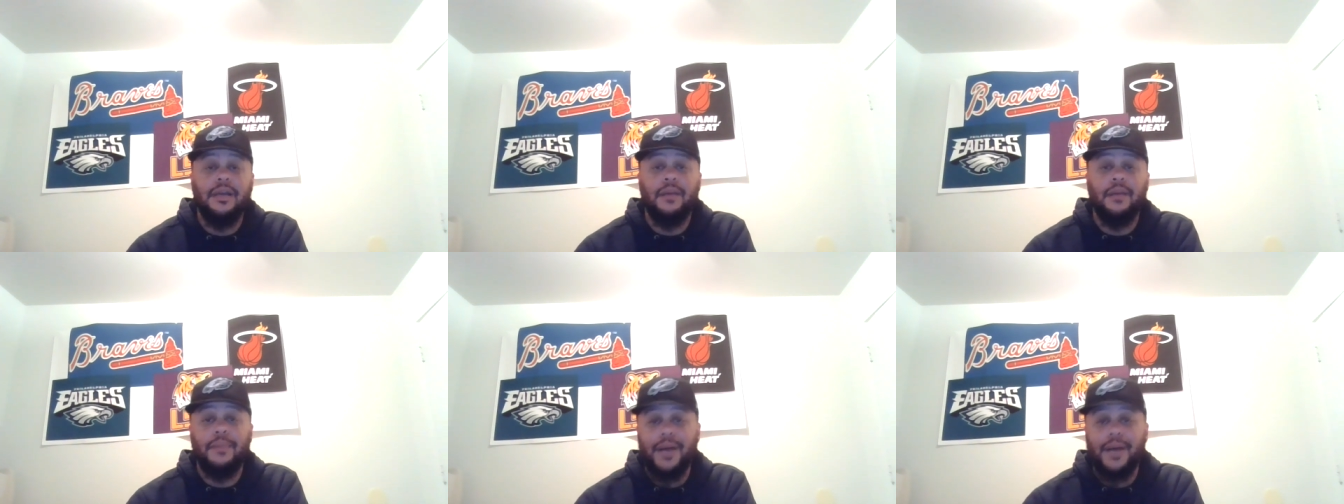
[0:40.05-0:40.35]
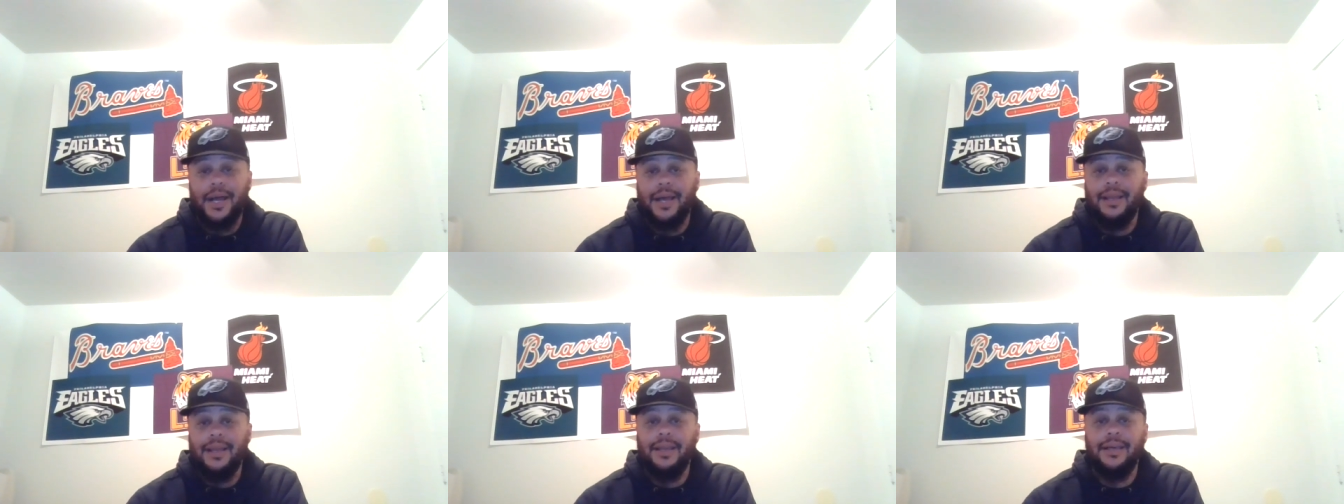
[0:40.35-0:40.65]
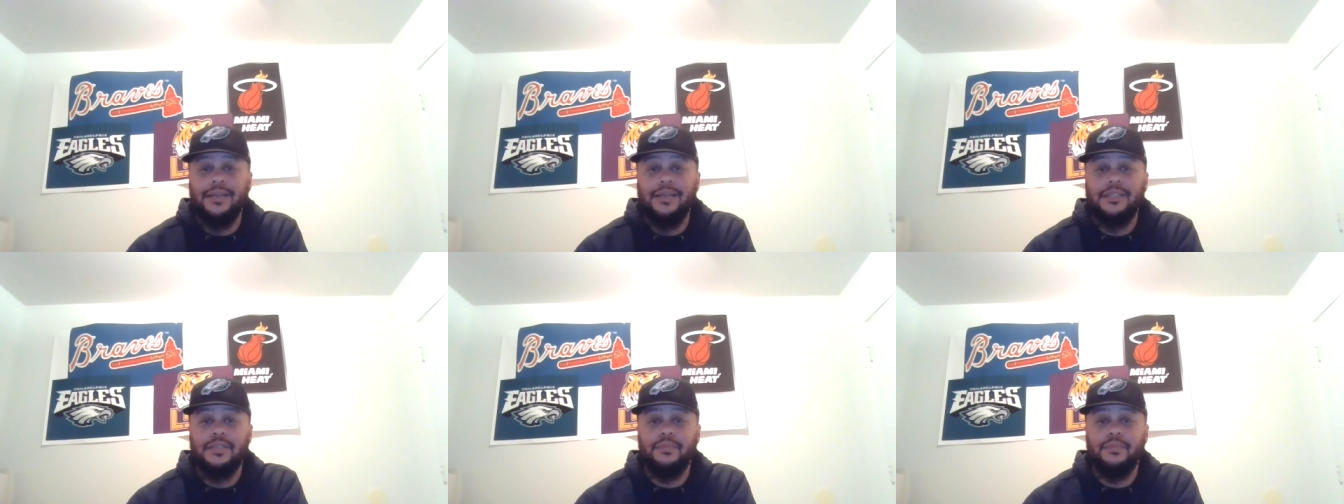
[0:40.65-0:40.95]
Come
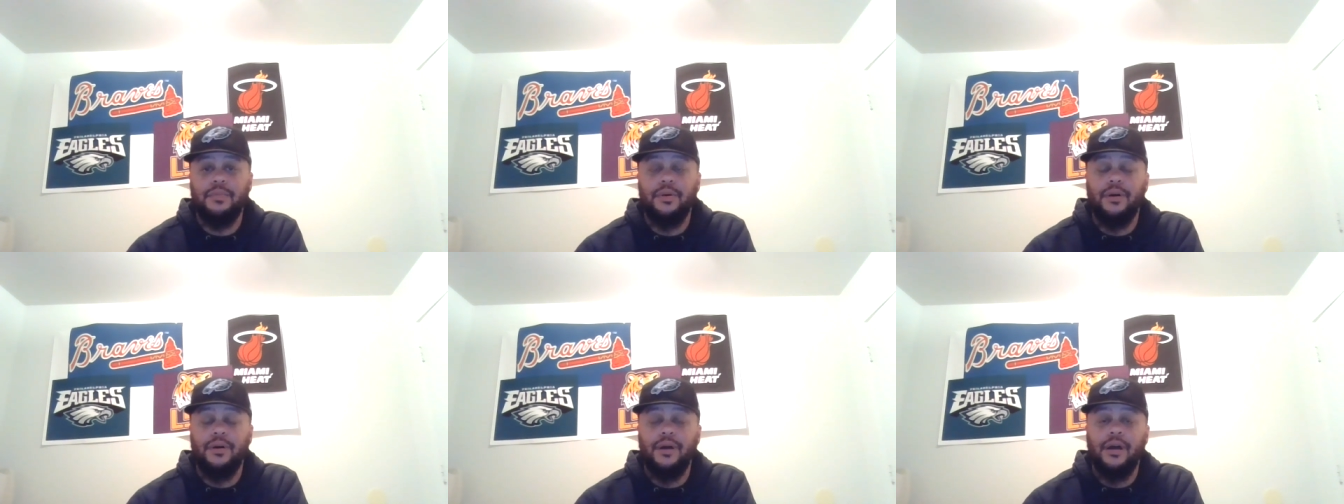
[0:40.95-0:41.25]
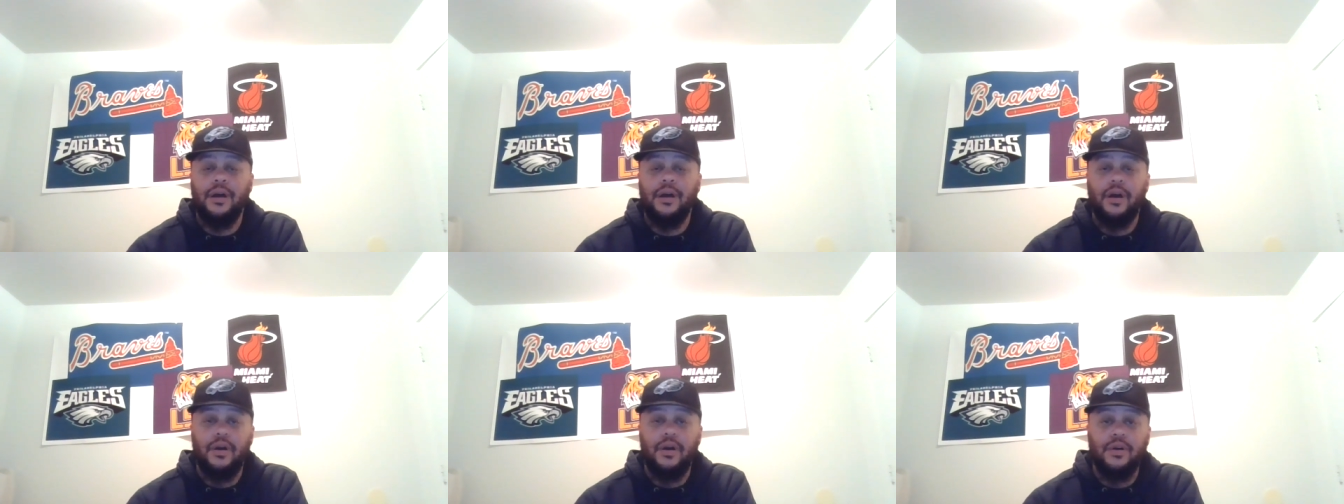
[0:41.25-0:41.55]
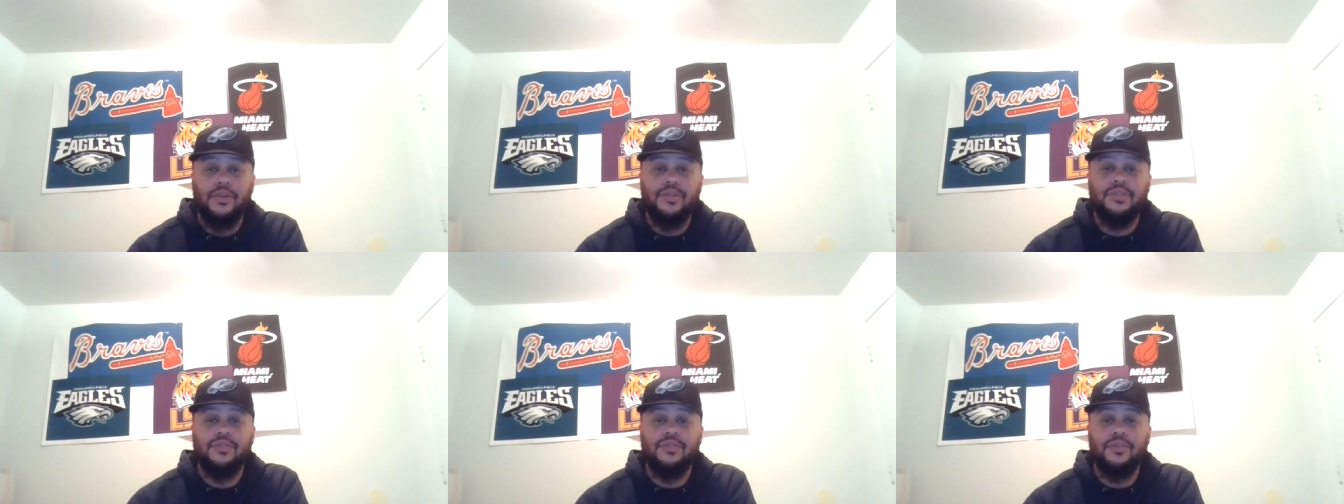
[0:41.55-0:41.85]
holler at your boy.
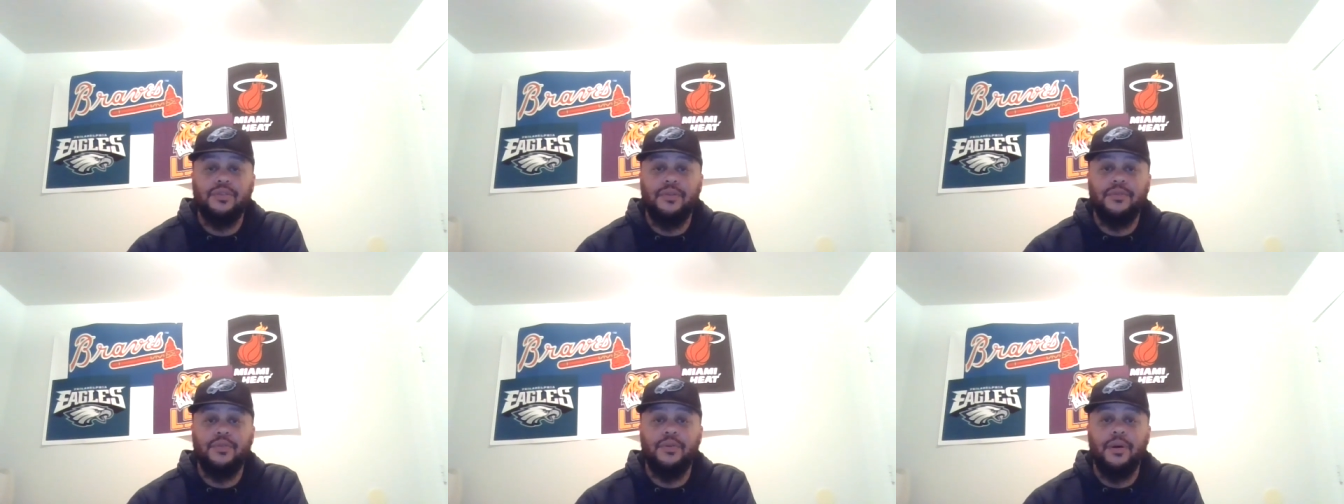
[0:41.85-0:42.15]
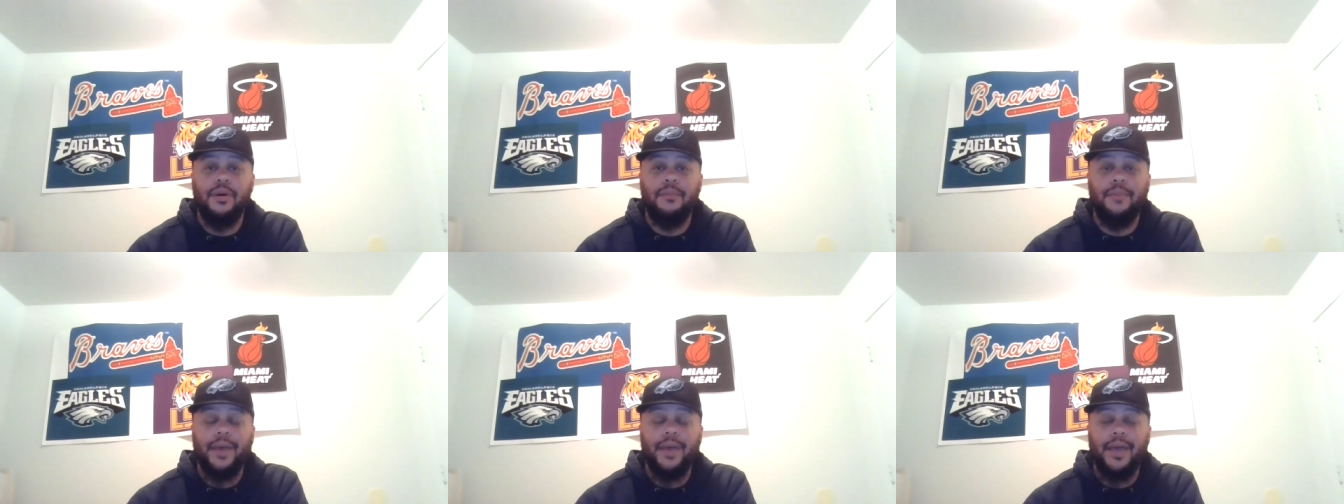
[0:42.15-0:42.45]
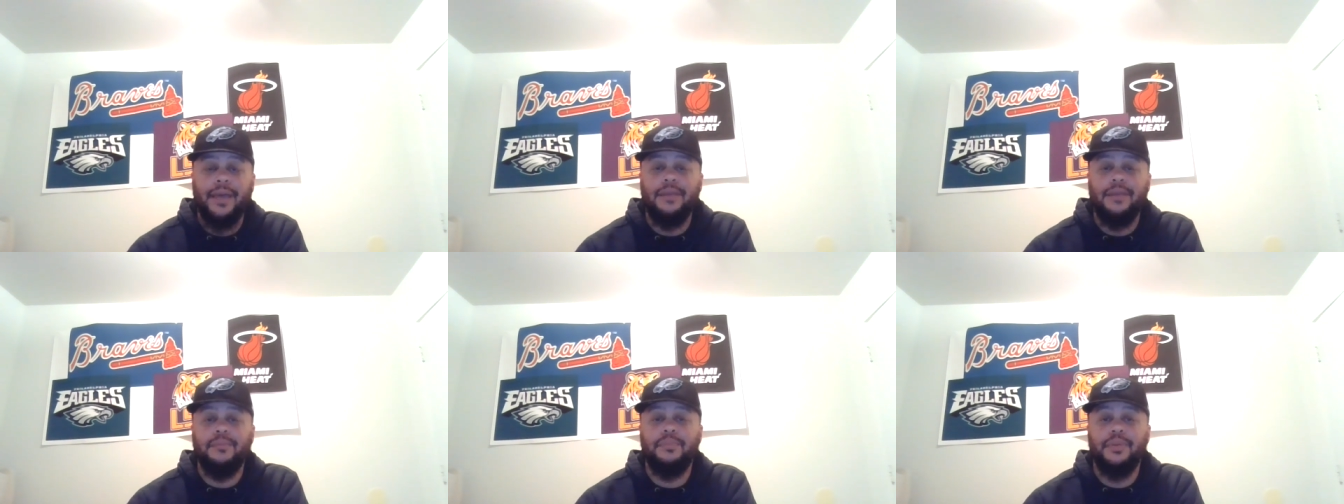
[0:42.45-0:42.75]
Also, if you're a
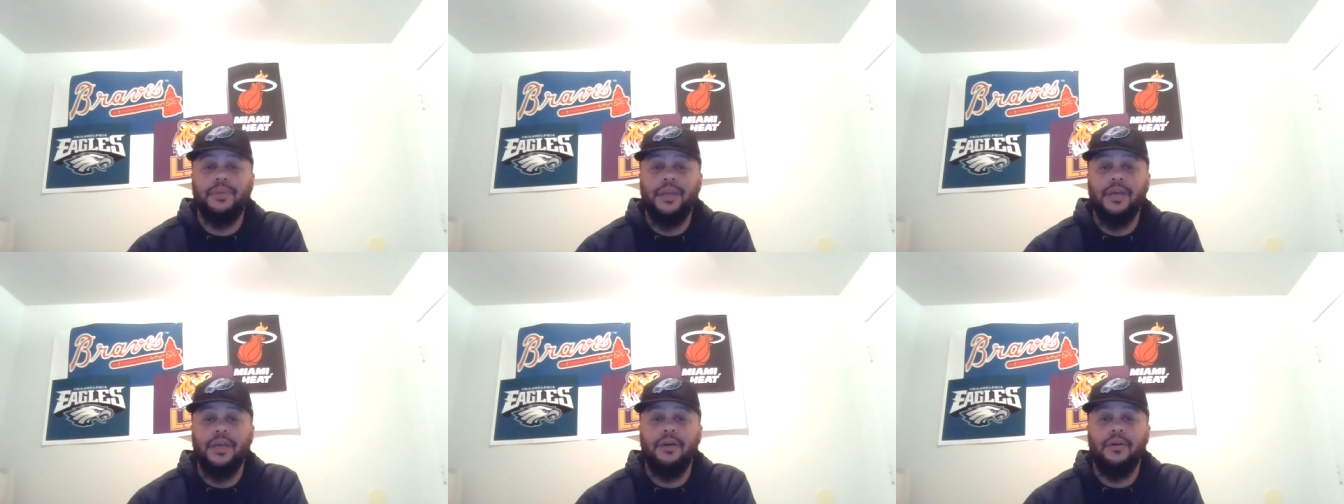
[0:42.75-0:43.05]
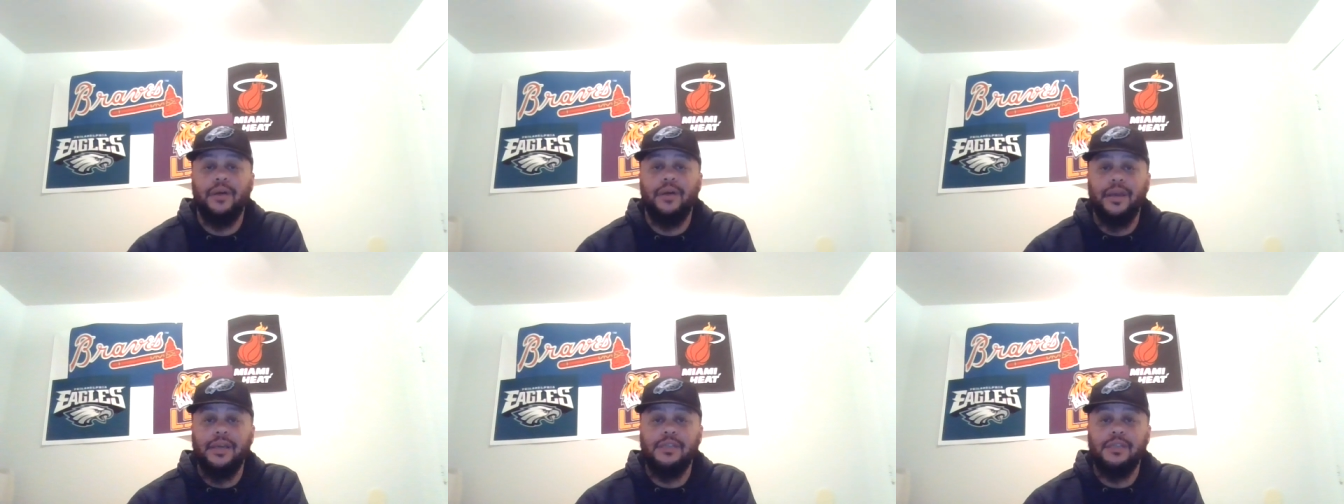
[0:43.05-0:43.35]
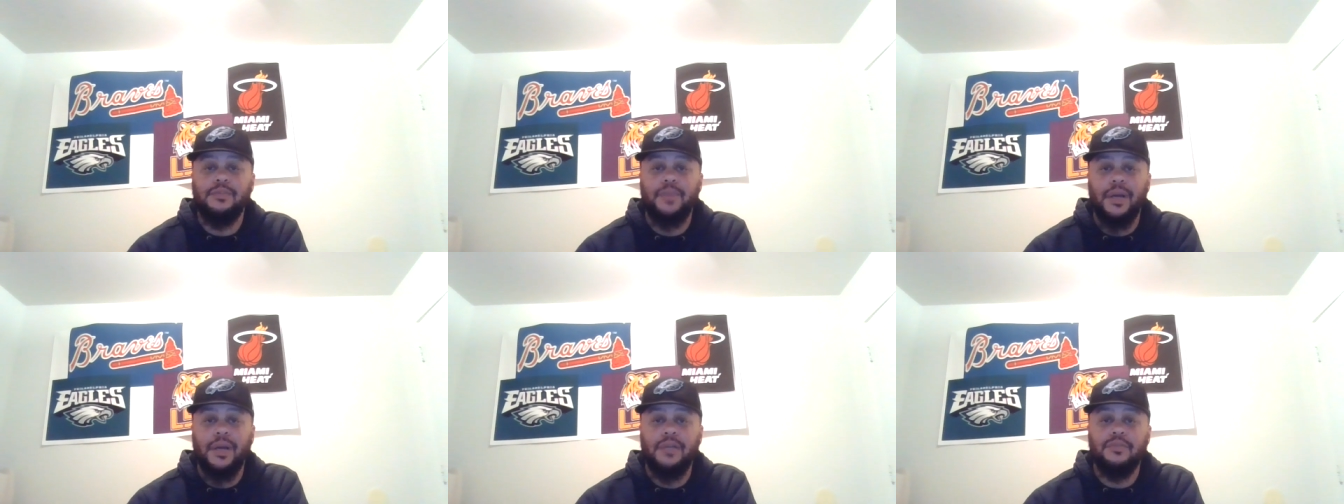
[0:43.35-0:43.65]
Madden player on
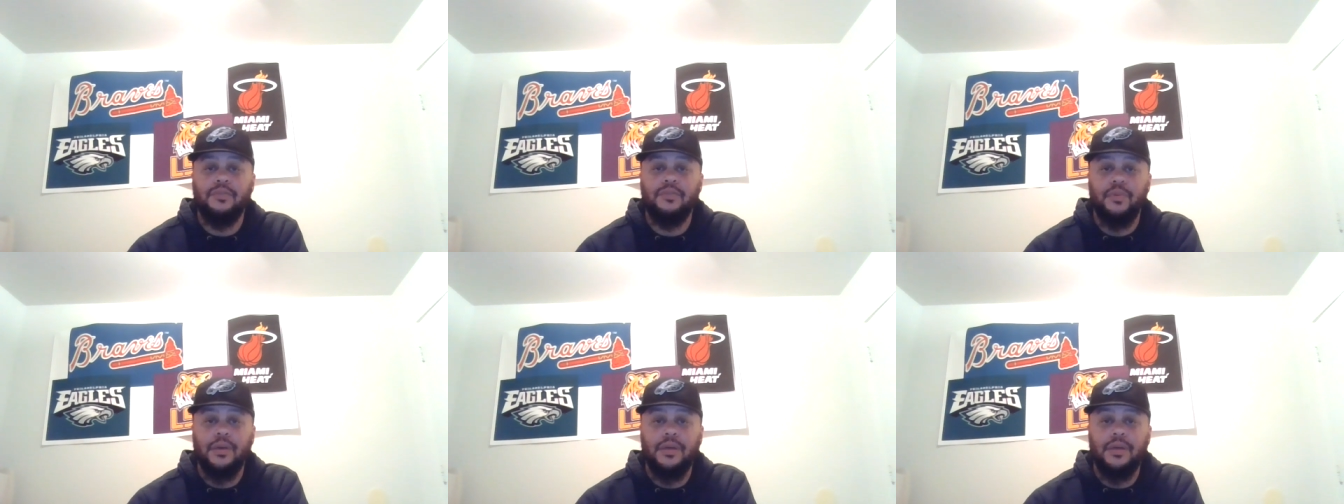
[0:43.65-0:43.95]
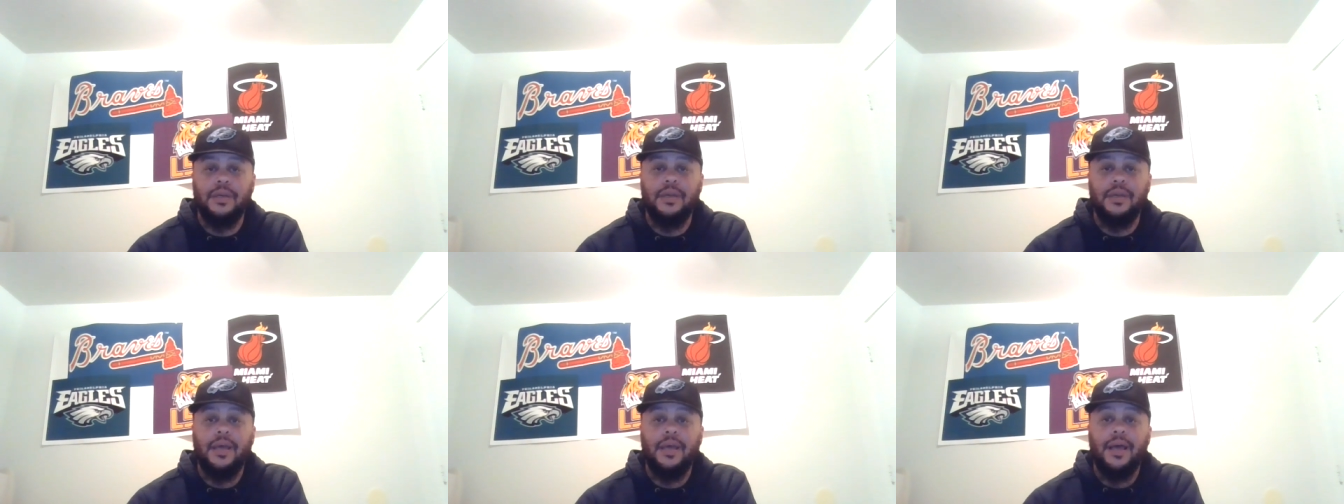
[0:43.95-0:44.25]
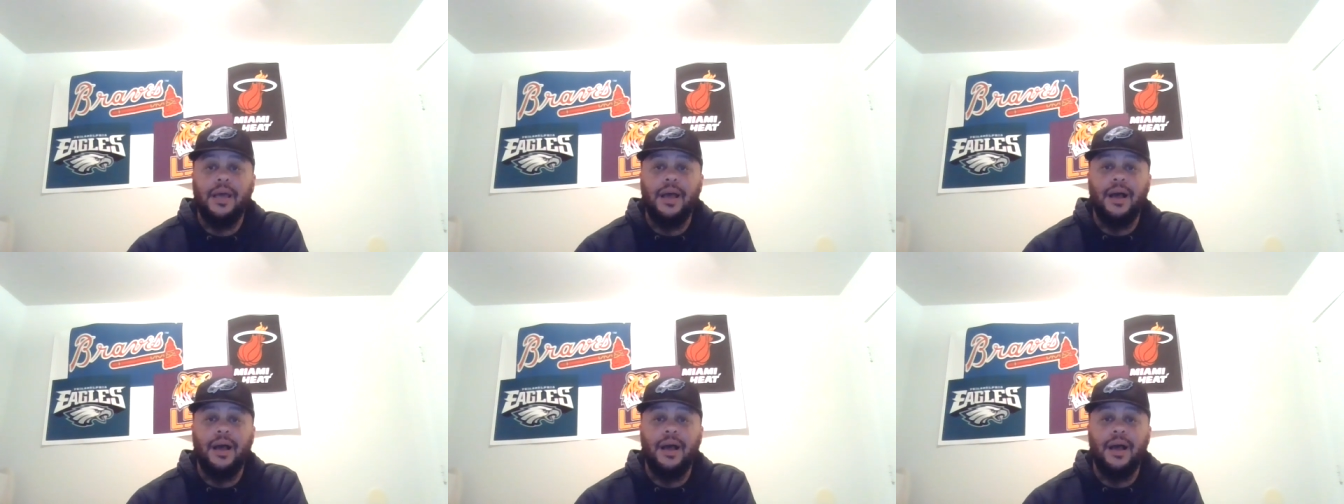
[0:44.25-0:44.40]
Xbox One,